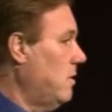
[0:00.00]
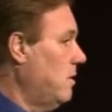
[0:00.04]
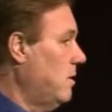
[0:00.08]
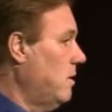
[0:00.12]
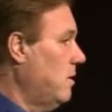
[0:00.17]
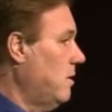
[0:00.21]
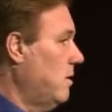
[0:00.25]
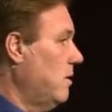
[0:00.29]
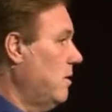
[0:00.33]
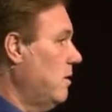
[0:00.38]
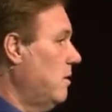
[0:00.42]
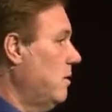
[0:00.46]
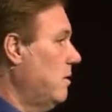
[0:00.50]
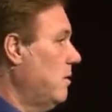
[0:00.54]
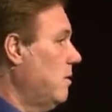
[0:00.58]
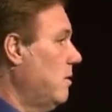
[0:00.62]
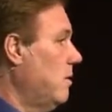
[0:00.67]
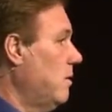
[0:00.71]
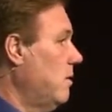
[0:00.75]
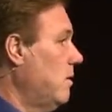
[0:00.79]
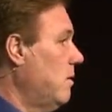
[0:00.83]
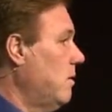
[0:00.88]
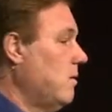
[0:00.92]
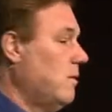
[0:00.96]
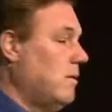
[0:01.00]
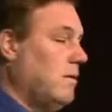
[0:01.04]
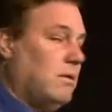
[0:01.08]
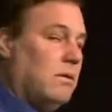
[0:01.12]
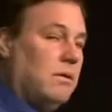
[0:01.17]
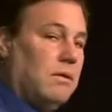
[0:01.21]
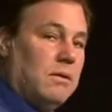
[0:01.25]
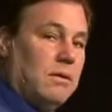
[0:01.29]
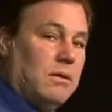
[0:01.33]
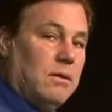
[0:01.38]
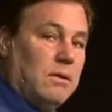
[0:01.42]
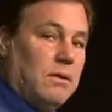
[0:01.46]

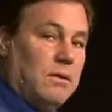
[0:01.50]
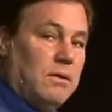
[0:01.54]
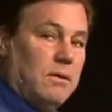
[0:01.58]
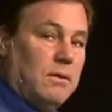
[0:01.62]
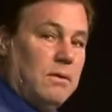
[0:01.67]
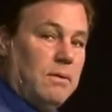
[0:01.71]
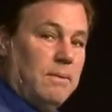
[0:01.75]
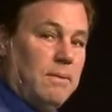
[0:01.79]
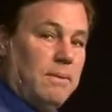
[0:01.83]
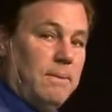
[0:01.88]
Nobody speaks.